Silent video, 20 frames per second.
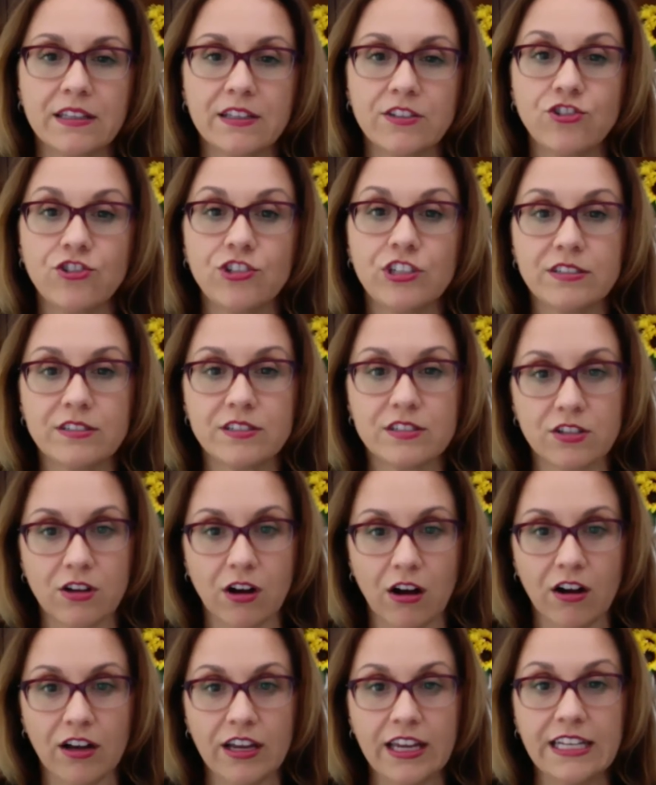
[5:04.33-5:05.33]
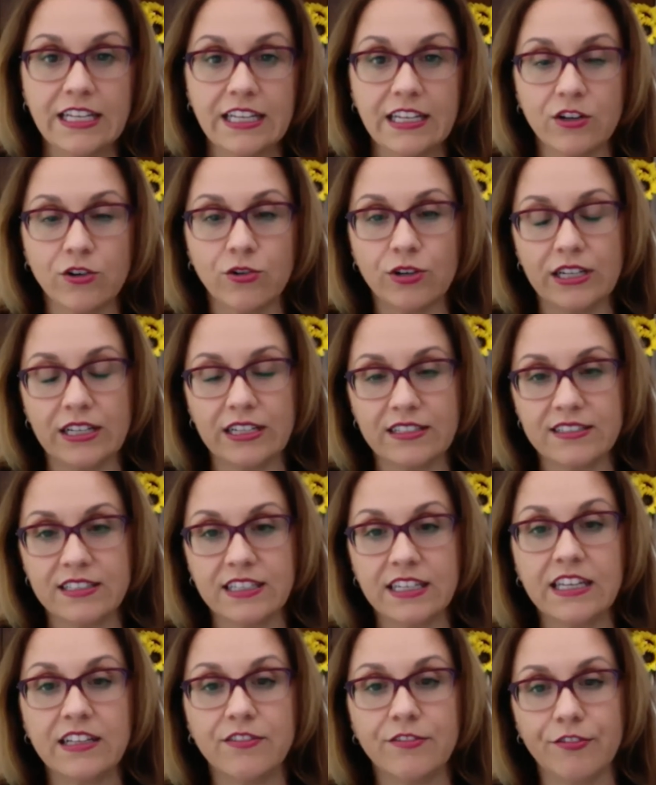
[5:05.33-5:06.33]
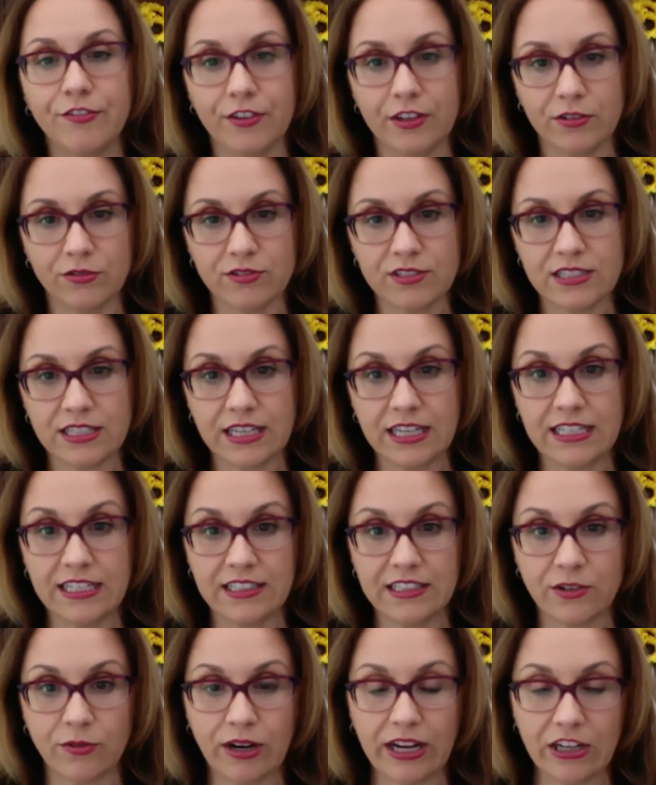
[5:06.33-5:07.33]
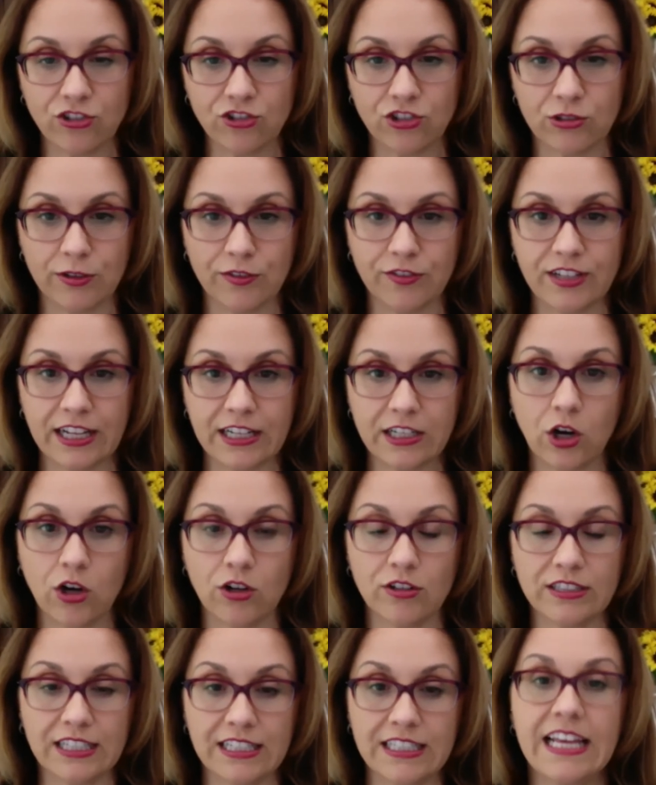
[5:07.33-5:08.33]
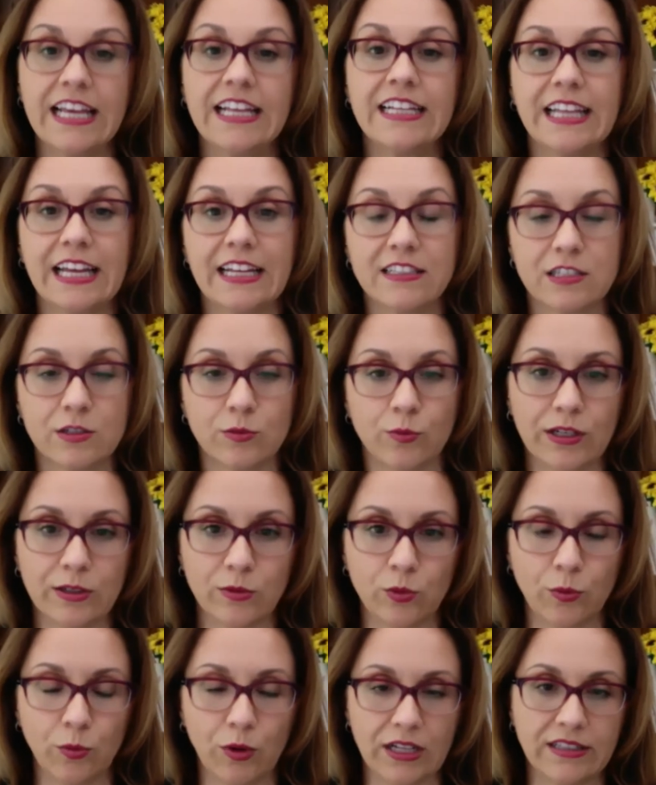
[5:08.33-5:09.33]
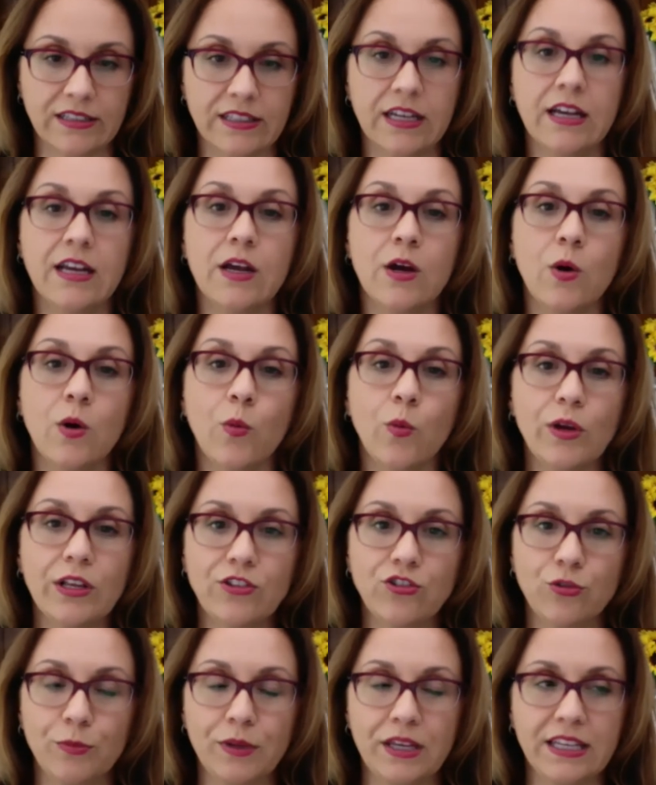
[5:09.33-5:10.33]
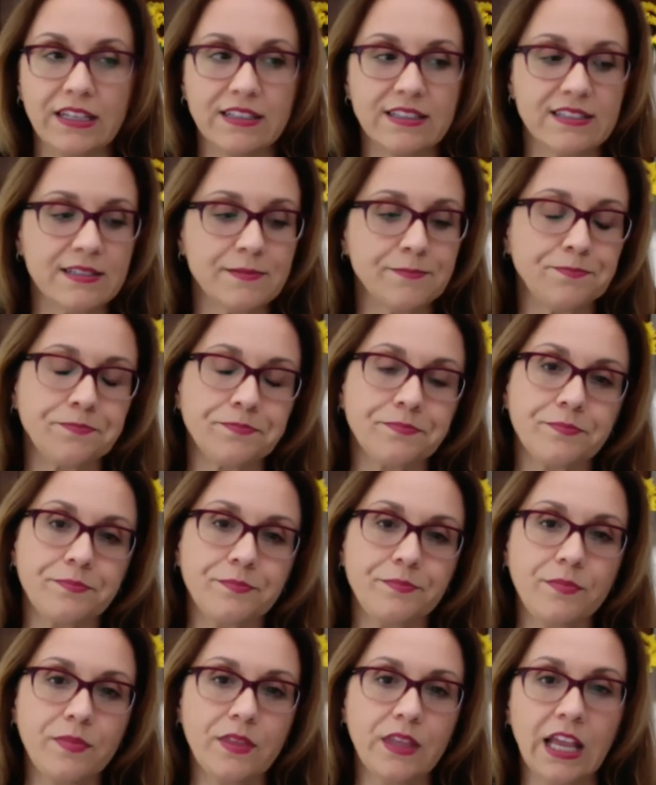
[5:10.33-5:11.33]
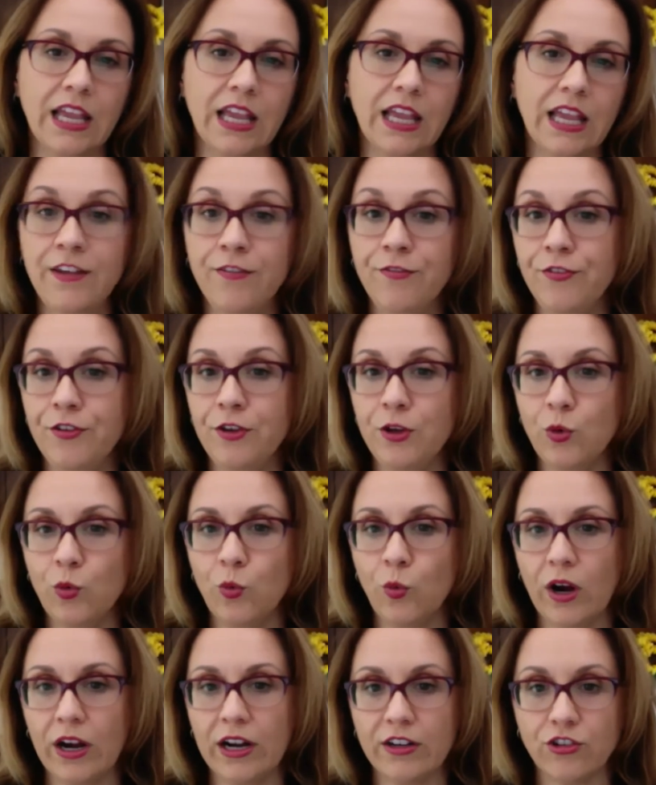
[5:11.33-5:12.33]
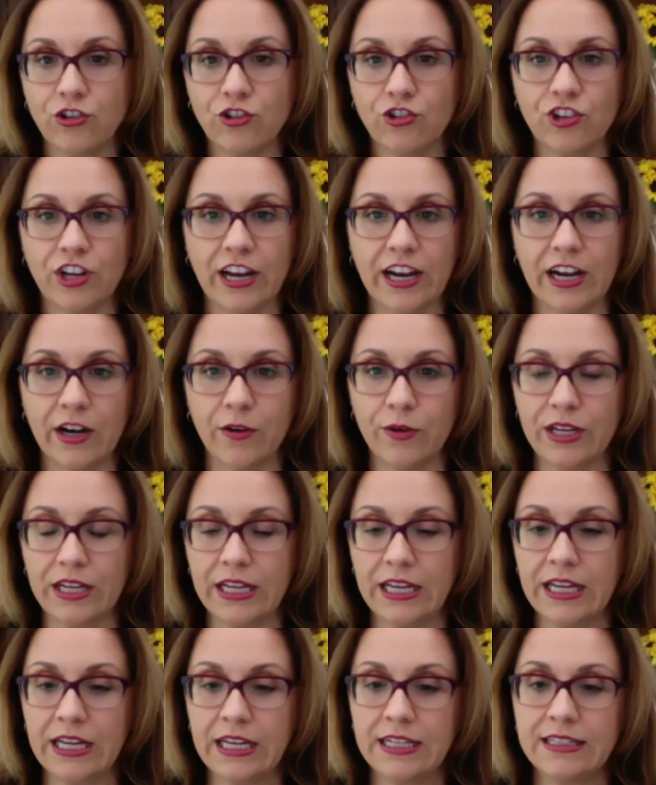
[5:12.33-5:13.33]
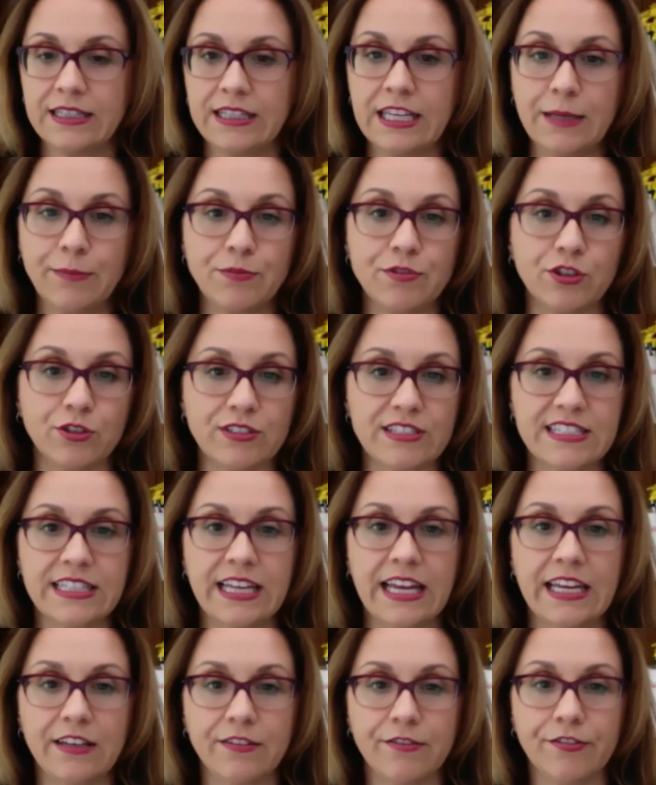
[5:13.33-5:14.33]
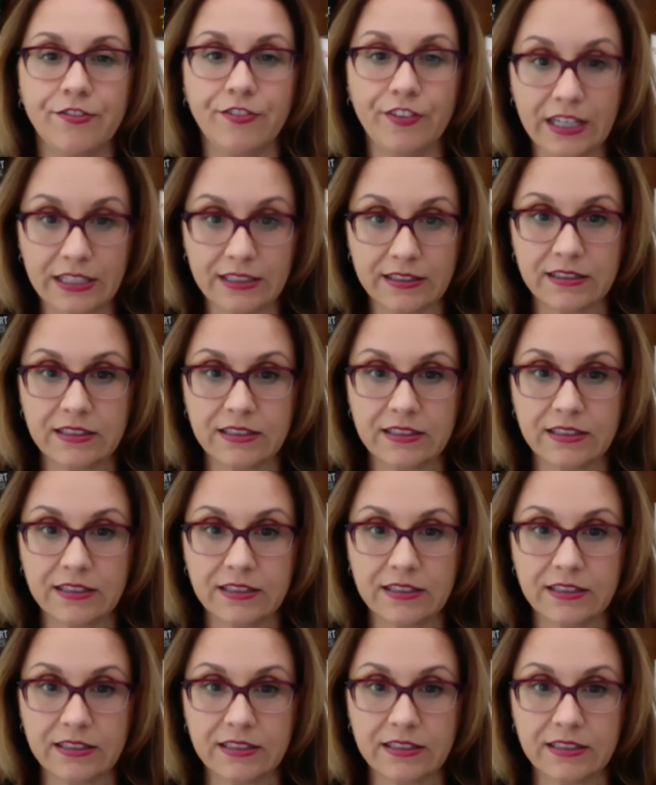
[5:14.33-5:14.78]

she saw an increase in views and interaction with that content, and that's what we want. Which means if you are sharing tips on staying fit,